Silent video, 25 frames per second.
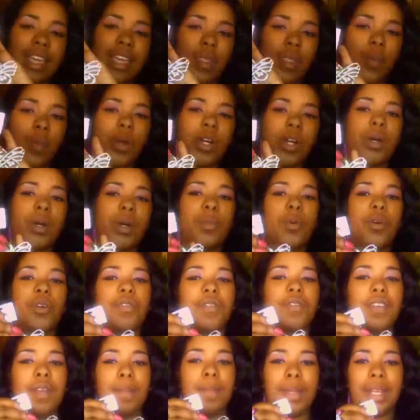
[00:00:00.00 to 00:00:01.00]
in the world
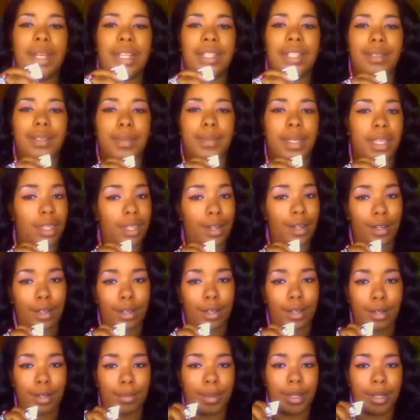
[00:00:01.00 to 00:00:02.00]
more feminine to me than a
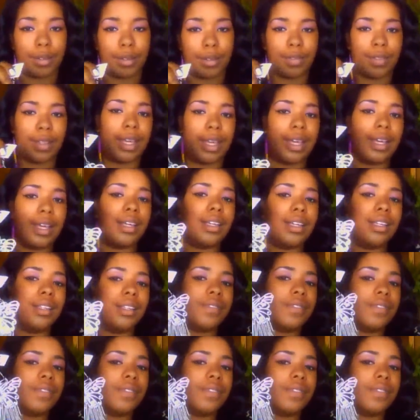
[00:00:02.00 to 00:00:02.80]
good butterfly.